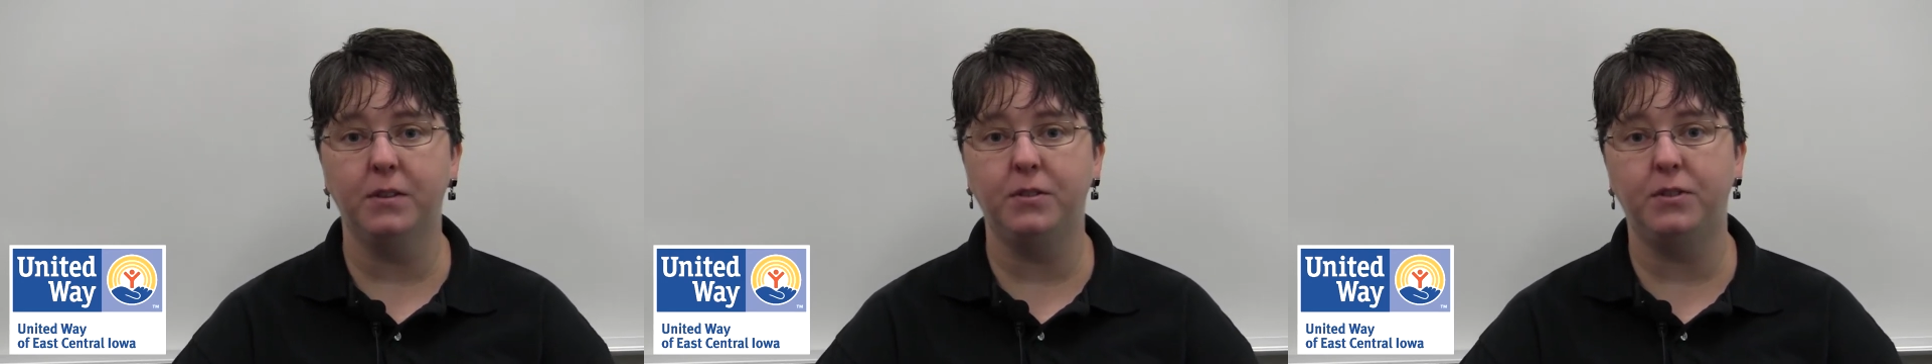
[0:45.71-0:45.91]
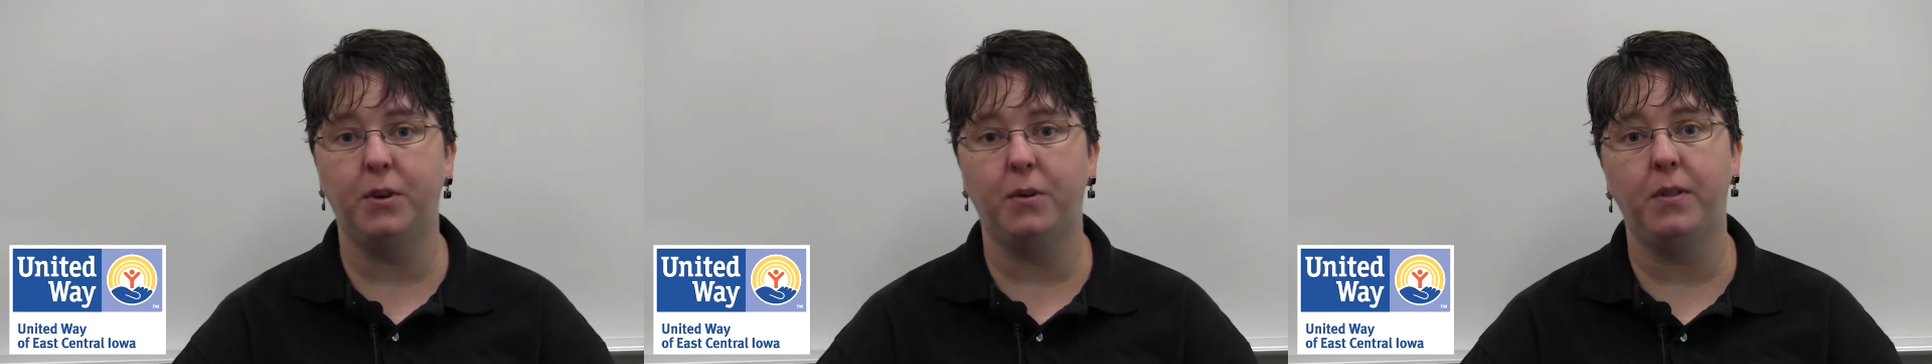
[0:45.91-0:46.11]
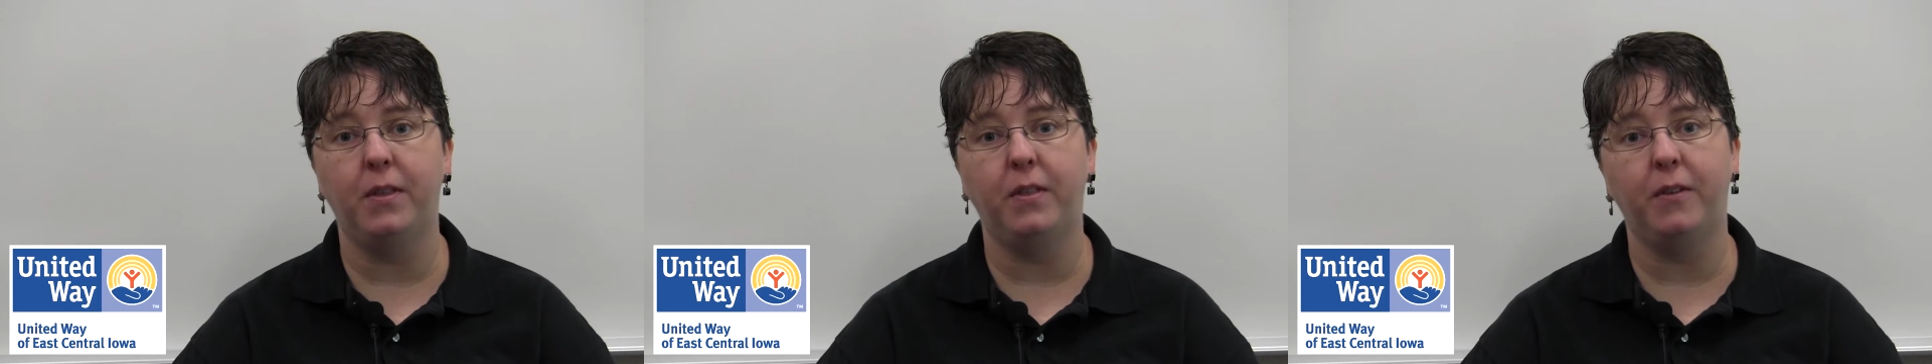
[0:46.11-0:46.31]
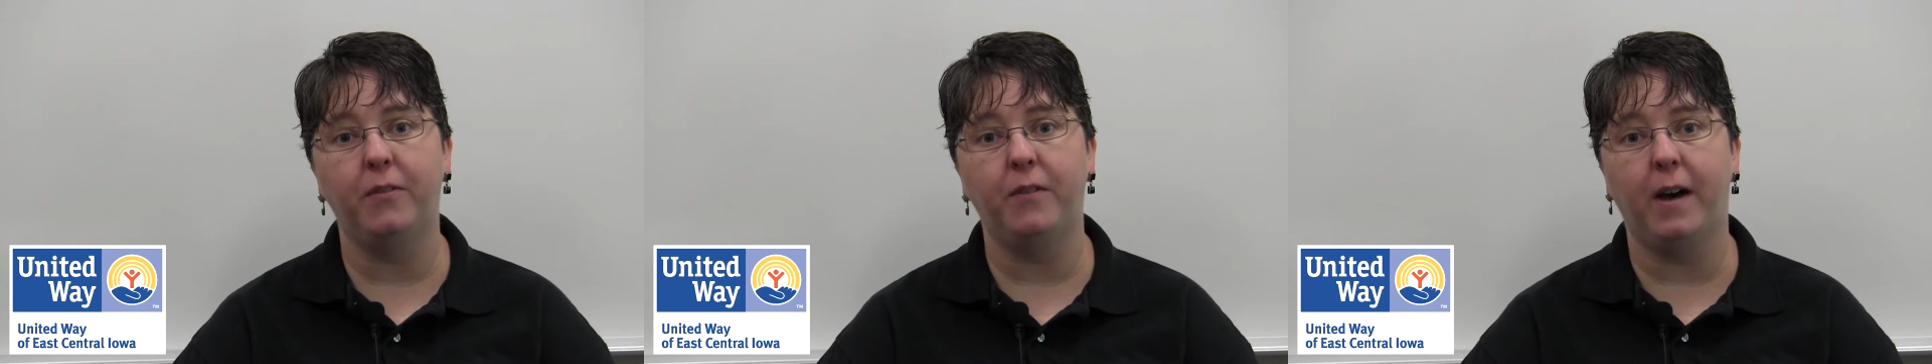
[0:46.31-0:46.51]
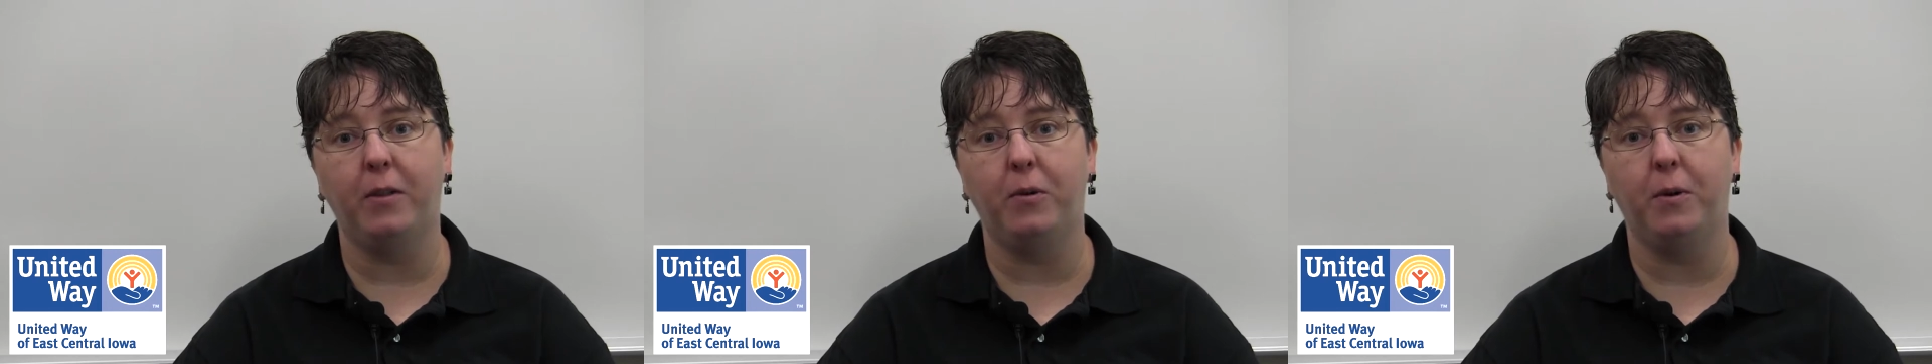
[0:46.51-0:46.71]
so that the
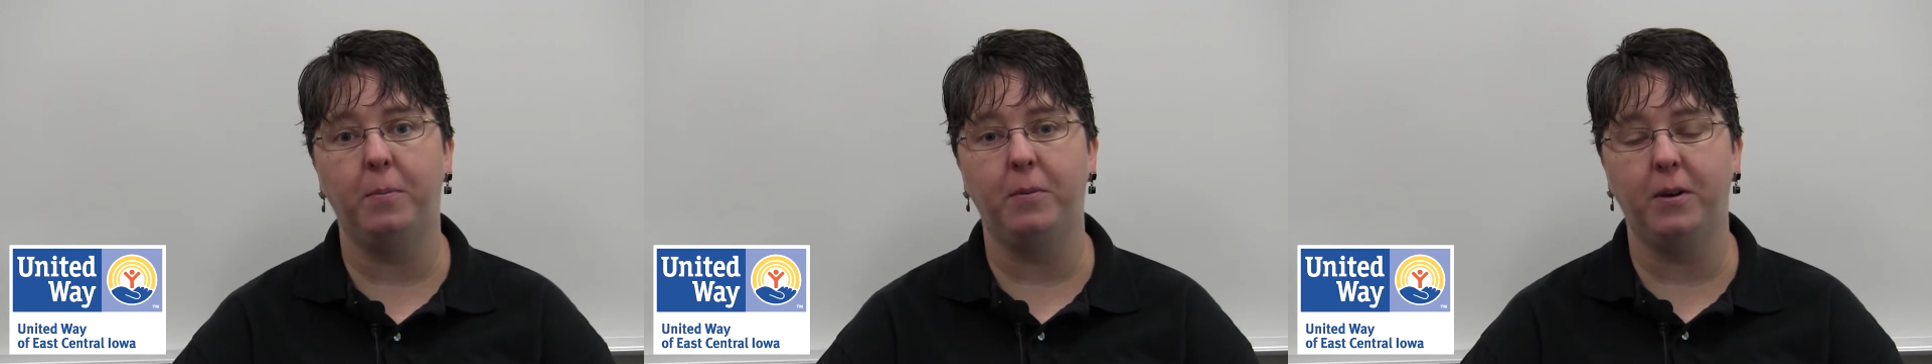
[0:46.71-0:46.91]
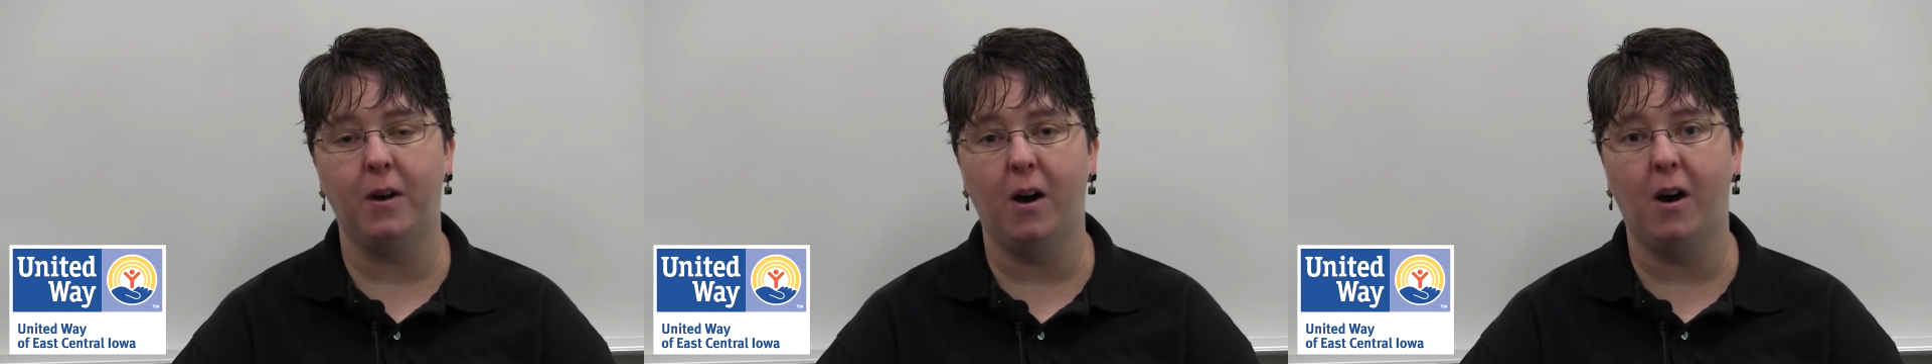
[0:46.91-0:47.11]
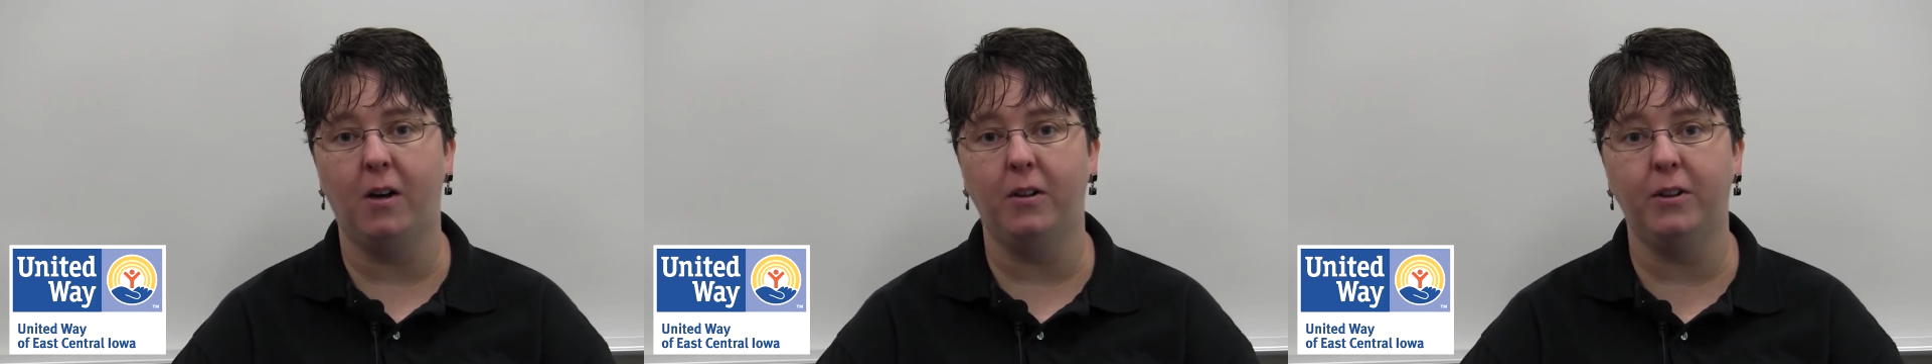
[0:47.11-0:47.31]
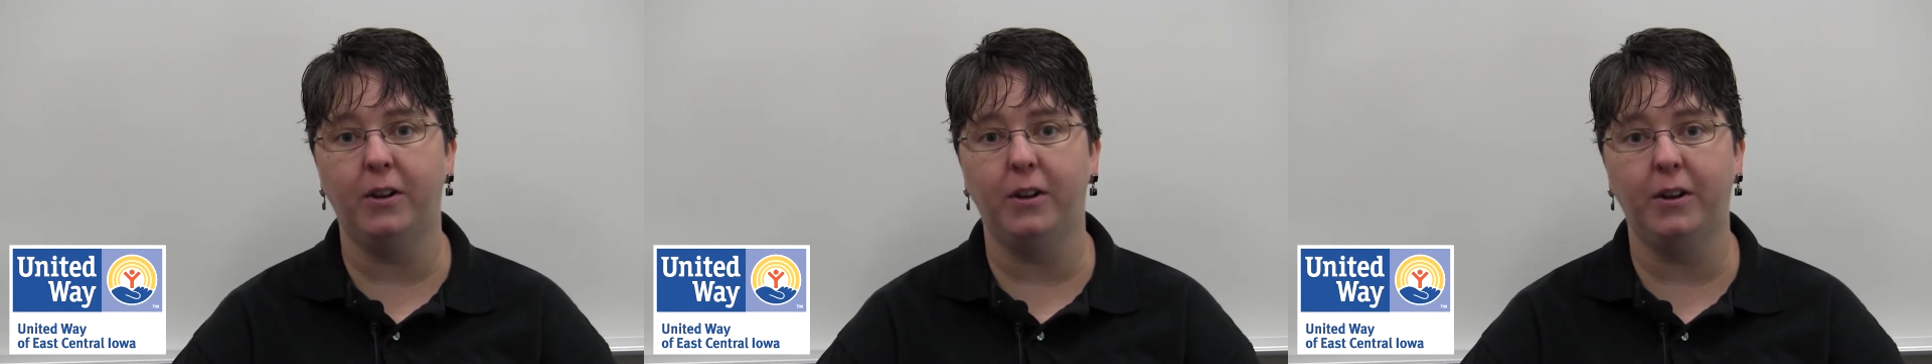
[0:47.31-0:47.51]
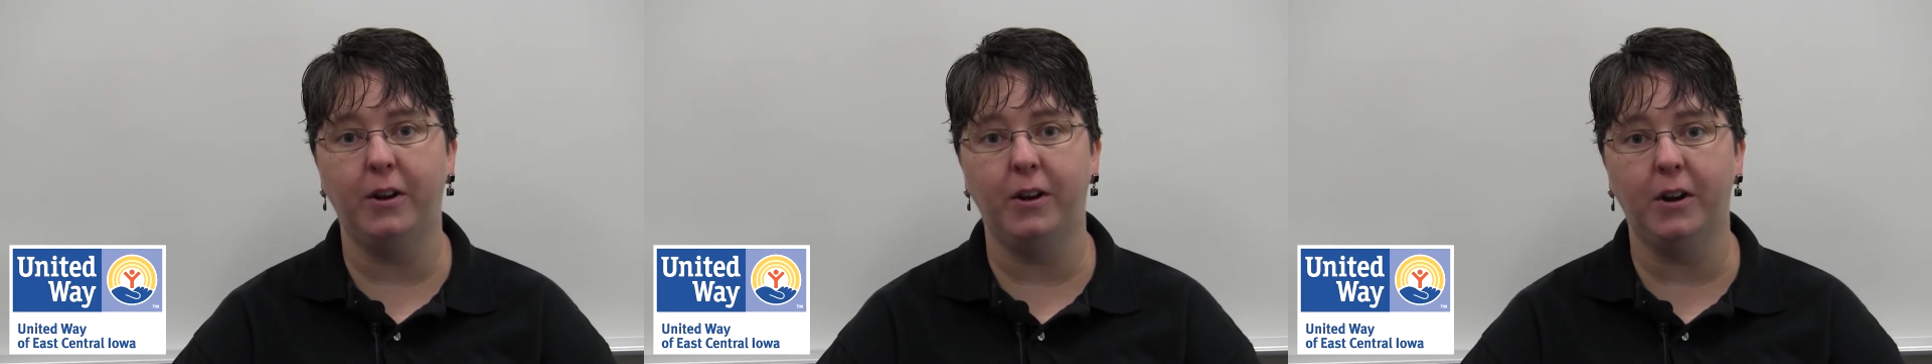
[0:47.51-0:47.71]
follow up call
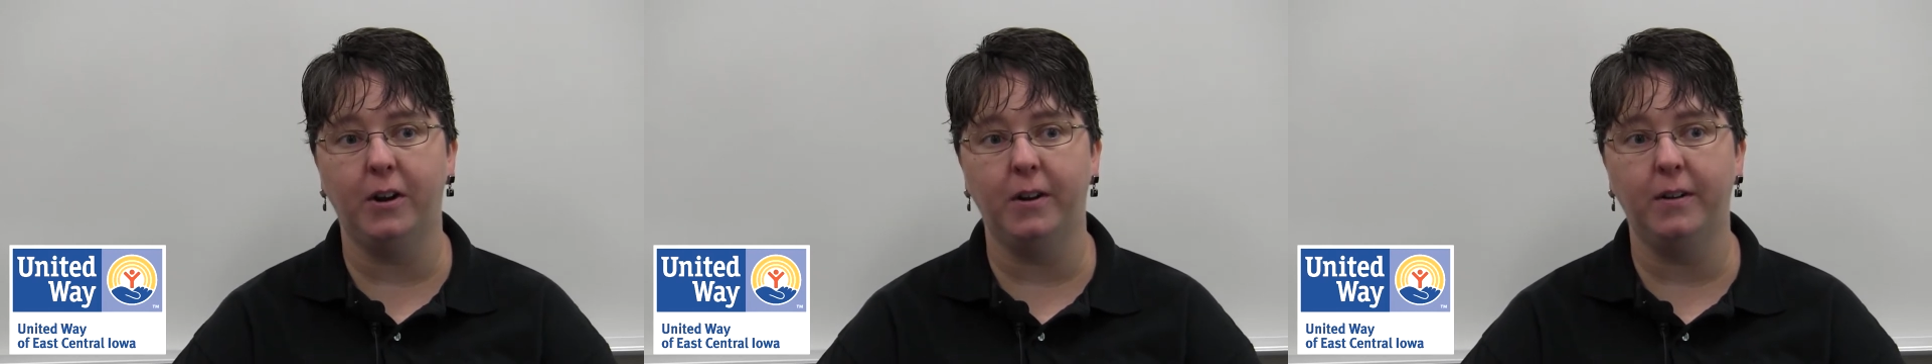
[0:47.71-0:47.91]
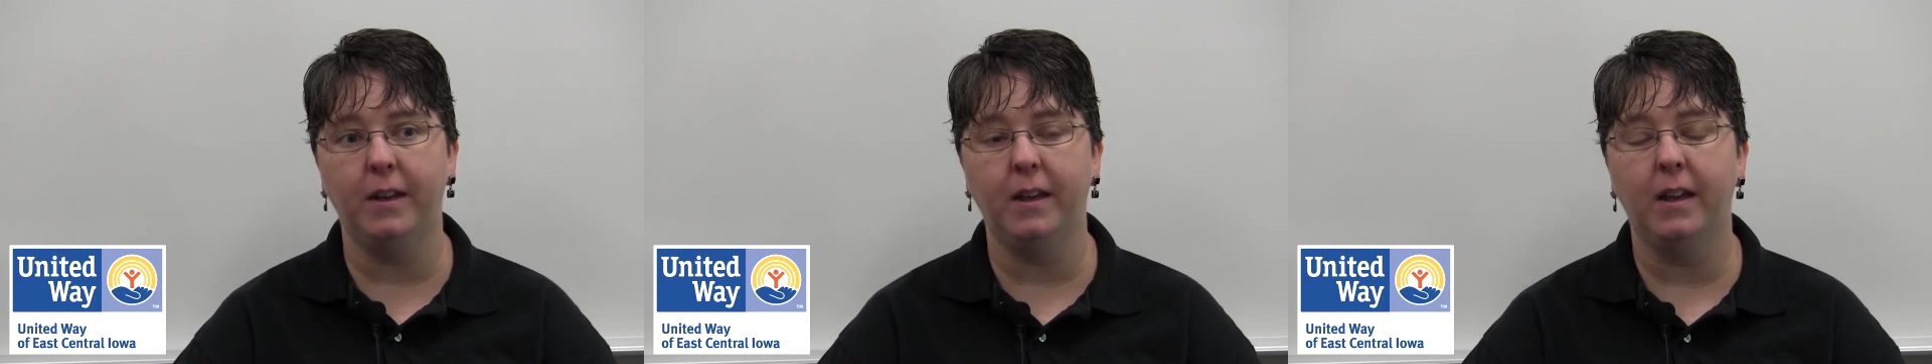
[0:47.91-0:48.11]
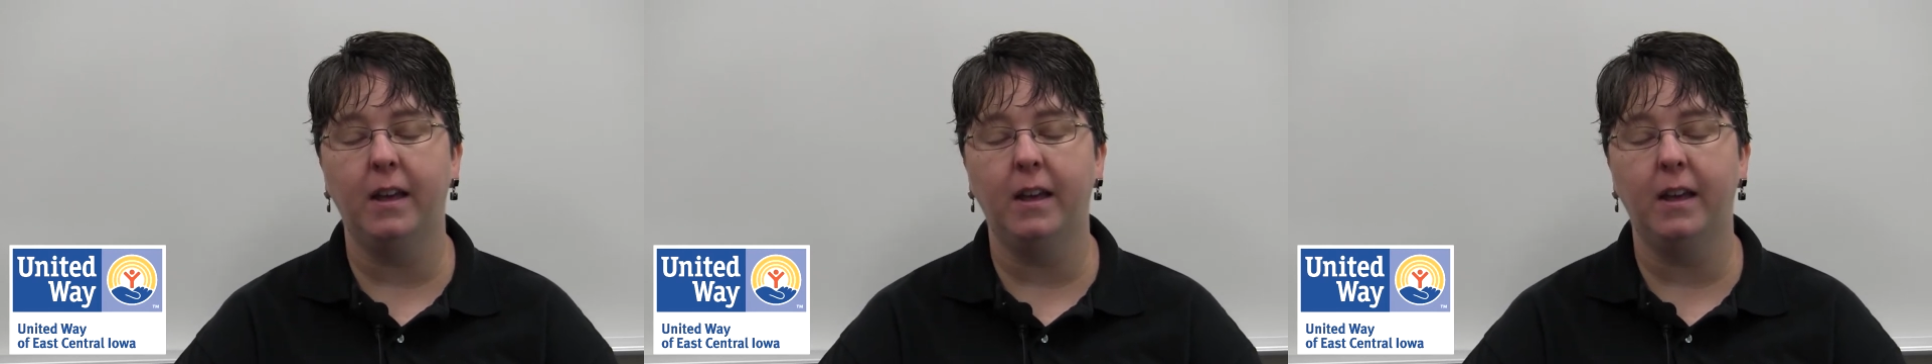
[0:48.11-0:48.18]
could occur.